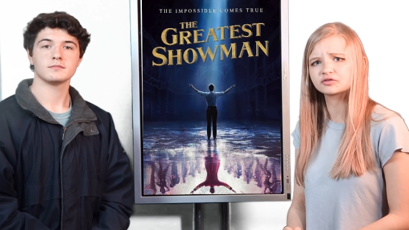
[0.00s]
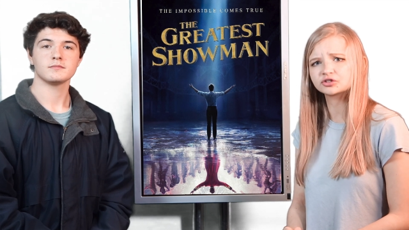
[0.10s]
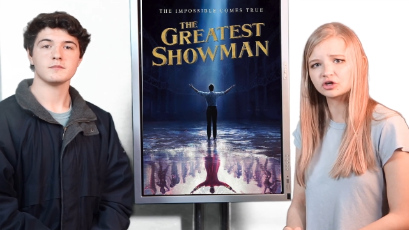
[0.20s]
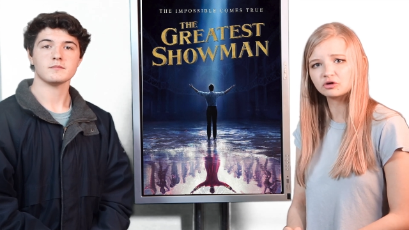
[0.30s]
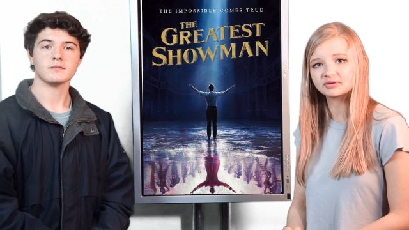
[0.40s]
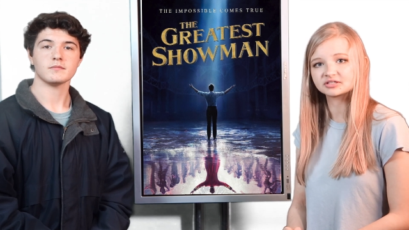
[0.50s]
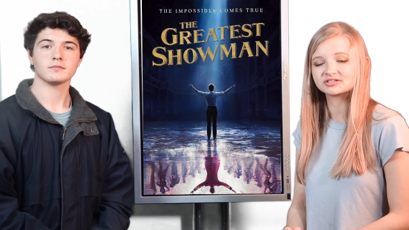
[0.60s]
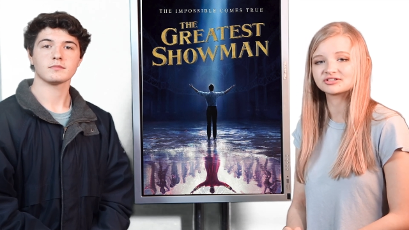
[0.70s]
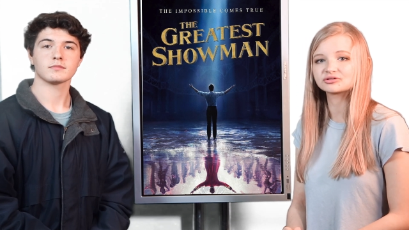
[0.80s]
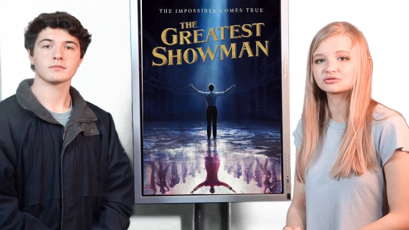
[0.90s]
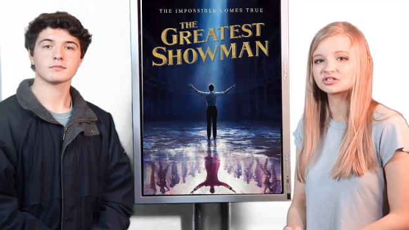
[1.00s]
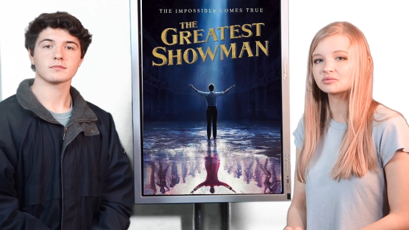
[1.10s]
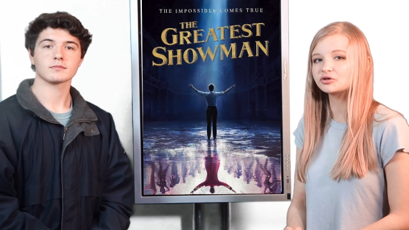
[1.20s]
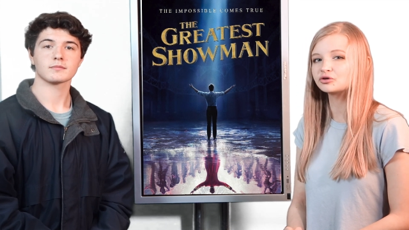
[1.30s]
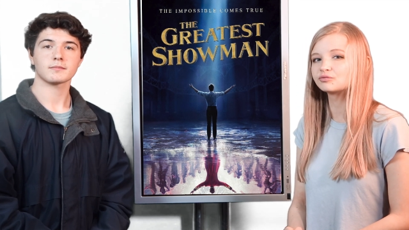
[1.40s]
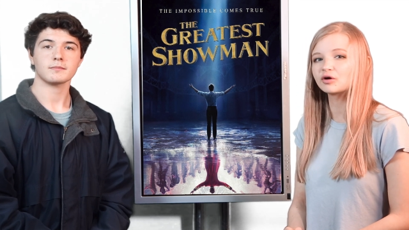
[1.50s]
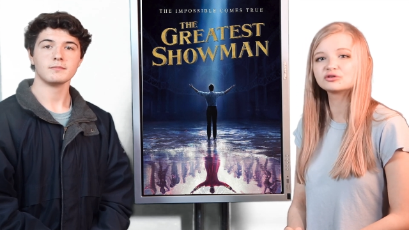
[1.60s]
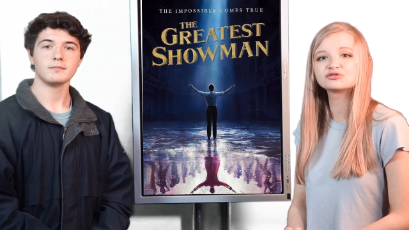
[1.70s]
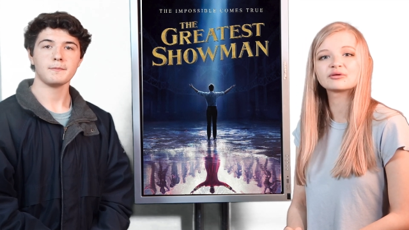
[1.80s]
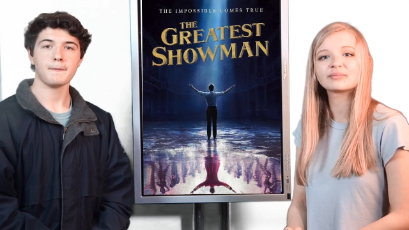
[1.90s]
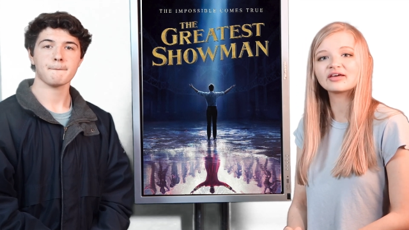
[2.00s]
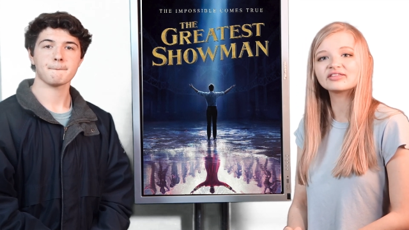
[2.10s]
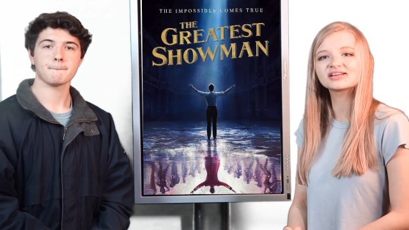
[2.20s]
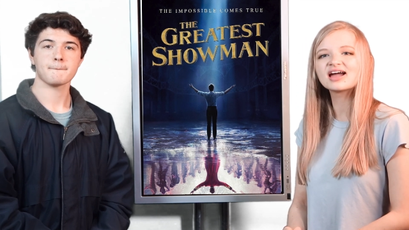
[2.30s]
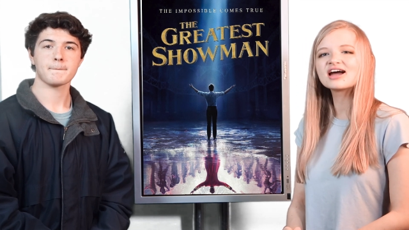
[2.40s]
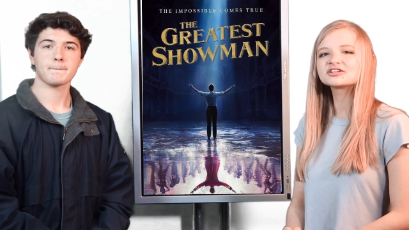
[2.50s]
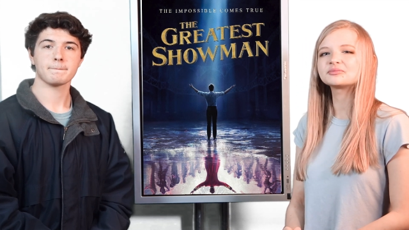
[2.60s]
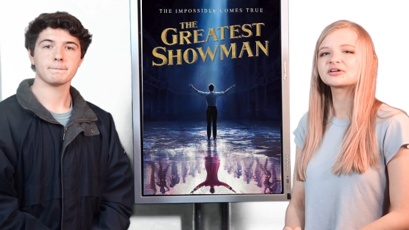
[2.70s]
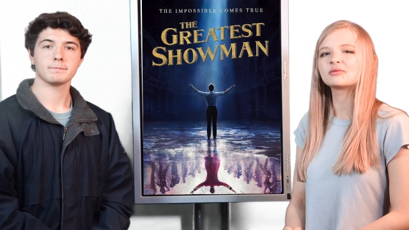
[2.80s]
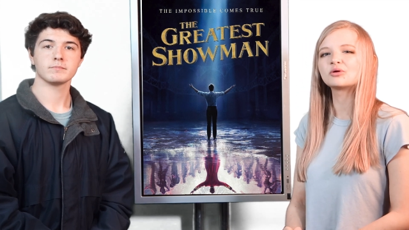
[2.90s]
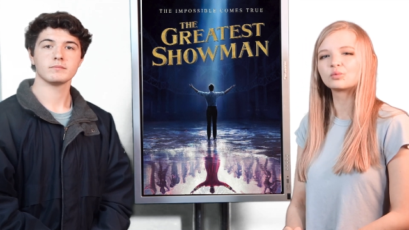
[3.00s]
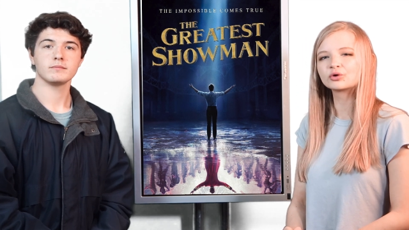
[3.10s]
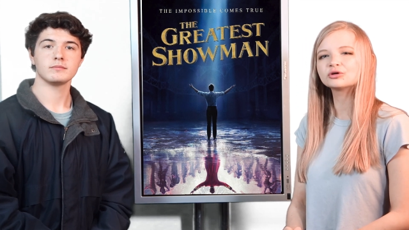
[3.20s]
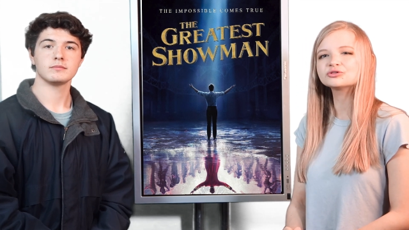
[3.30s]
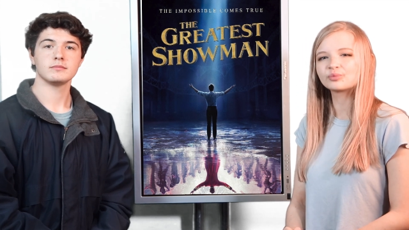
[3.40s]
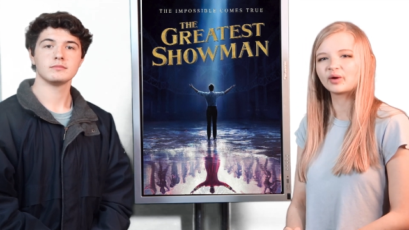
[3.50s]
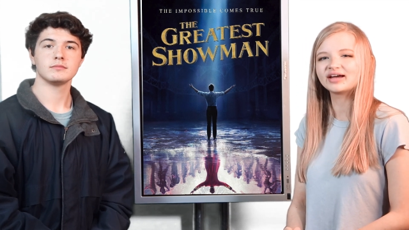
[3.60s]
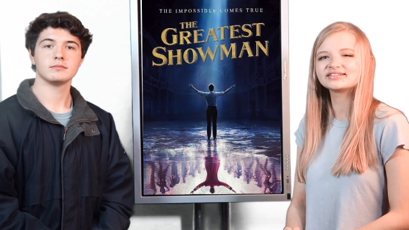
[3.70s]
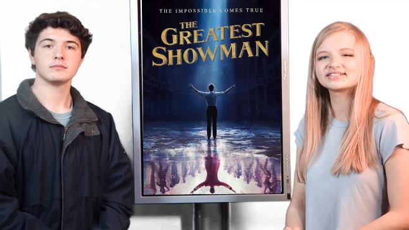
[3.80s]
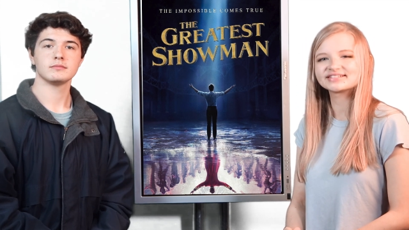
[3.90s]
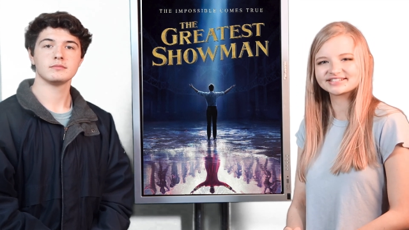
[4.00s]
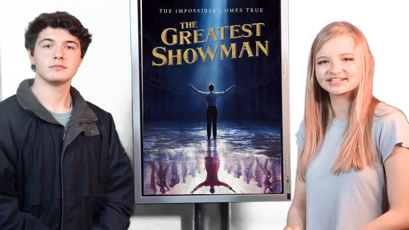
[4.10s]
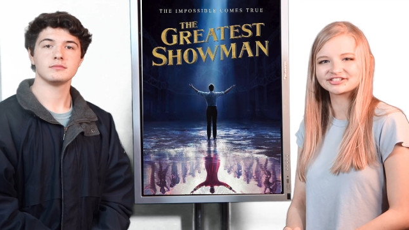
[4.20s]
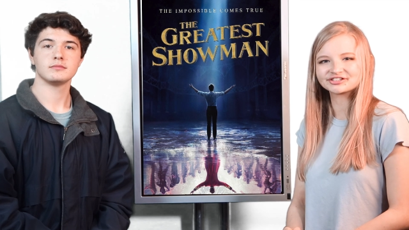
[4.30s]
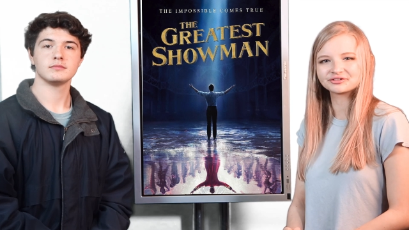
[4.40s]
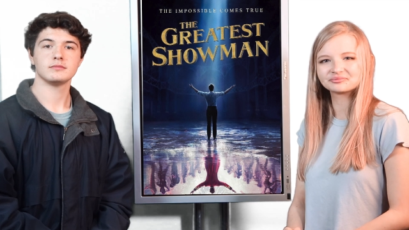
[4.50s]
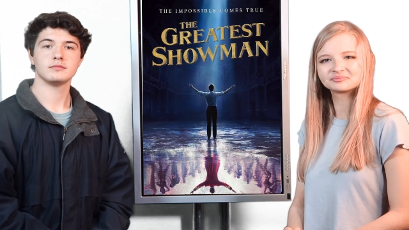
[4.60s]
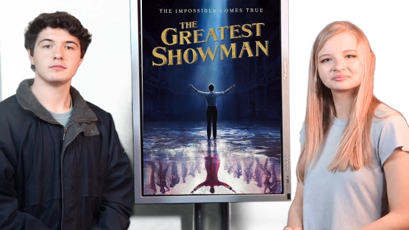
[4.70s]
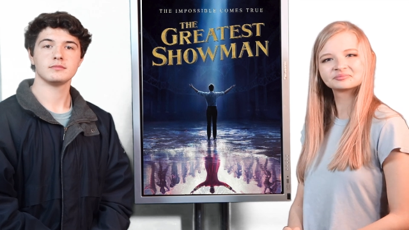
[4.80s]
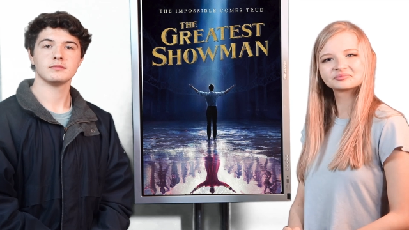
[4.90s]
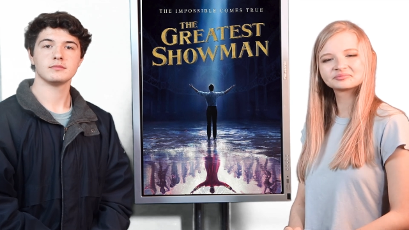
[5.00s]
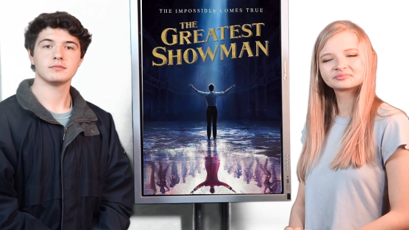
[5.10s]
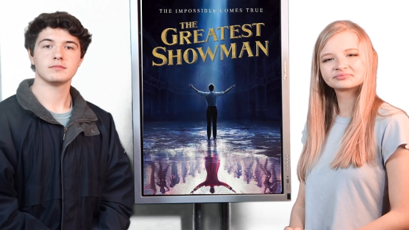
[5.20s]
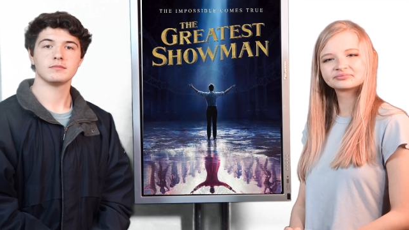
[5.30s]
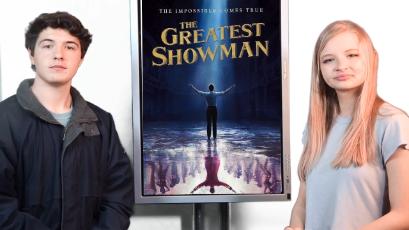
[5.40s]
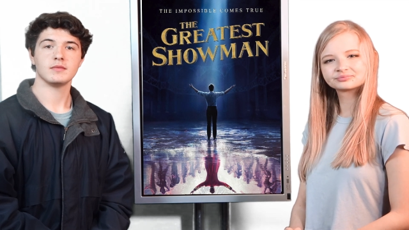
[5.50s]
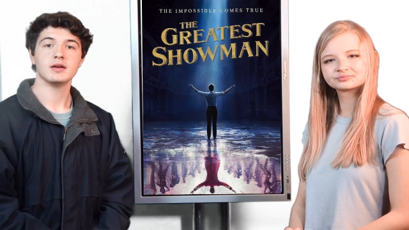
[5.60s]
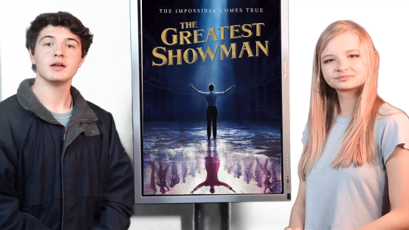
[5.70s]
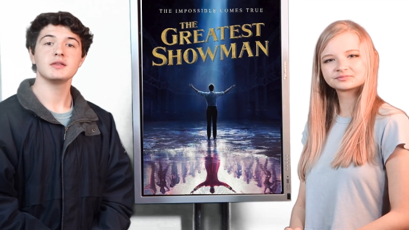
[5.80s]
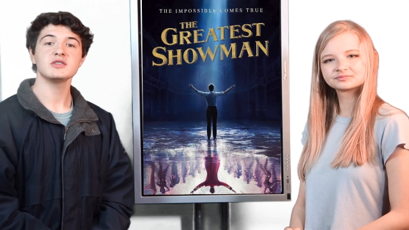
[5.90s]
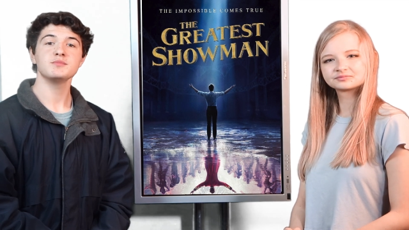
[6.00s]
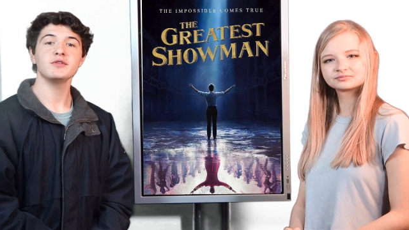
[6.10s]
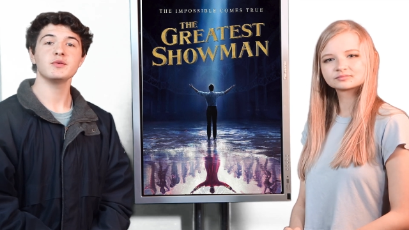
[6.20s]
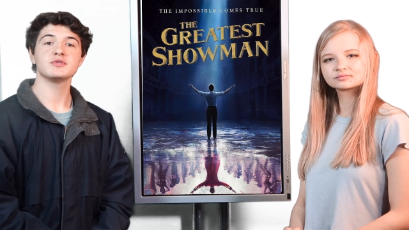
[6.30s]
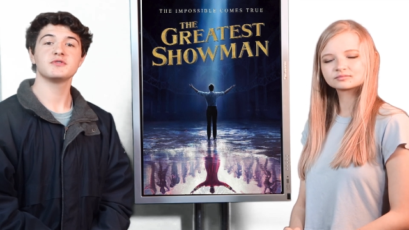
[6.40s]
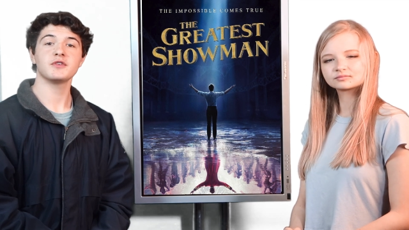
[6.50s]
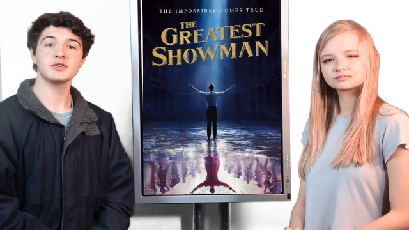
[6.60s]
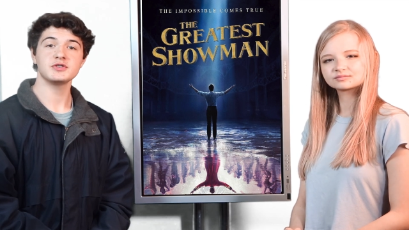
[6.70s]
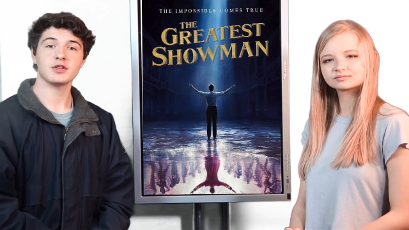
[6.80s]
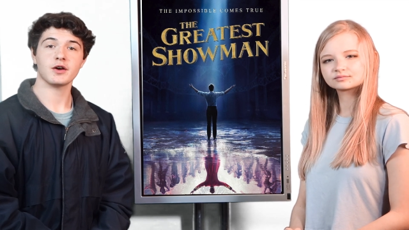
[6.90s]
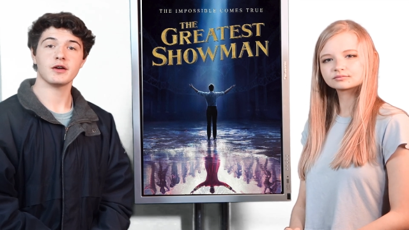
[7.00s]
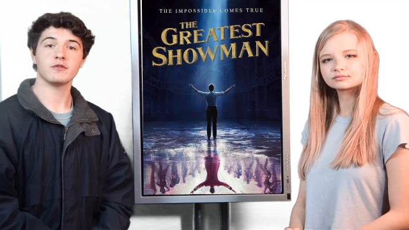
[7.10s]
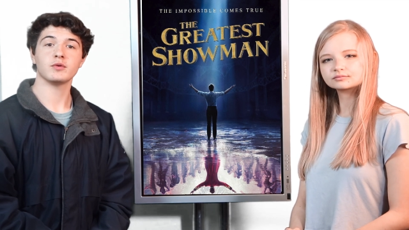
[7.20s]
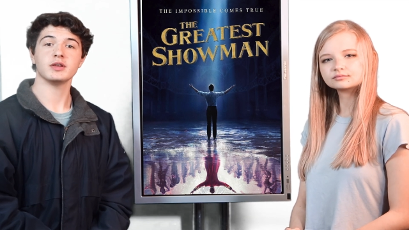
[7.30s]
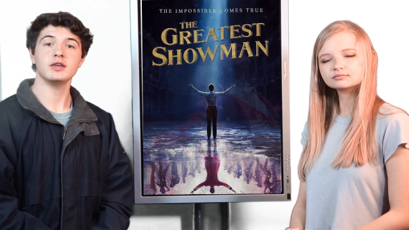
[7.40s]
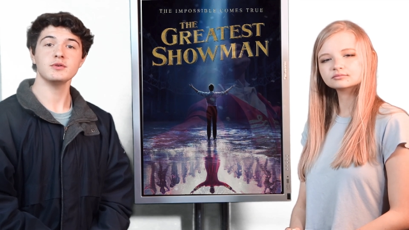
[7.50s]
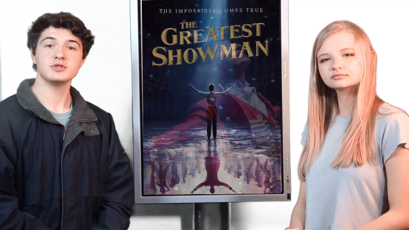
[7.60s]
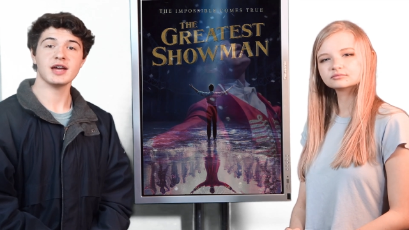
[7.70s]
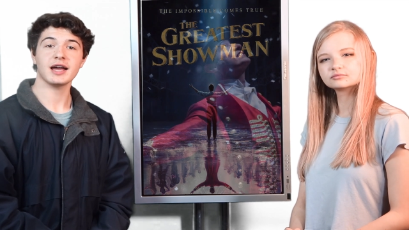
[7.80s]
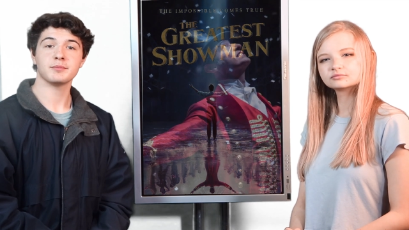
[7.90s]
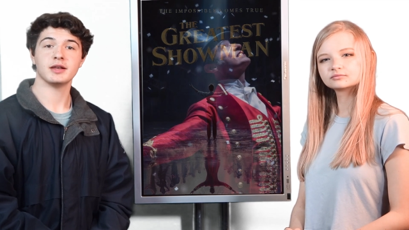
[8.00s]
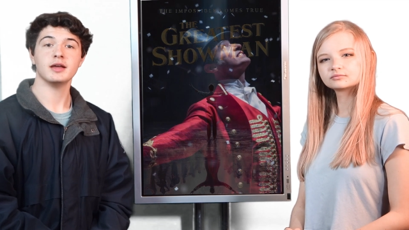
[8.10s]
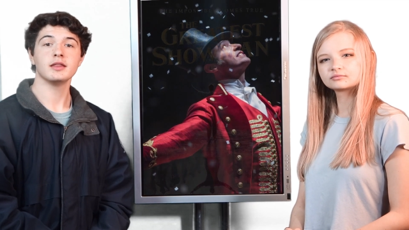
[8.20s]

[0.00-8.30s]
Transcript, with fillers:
Speaker 1: of a show business through someone who rose from nothing to become a worldwide sensation.
Speaker 2: This movie was first thought of when Hugh Jackman,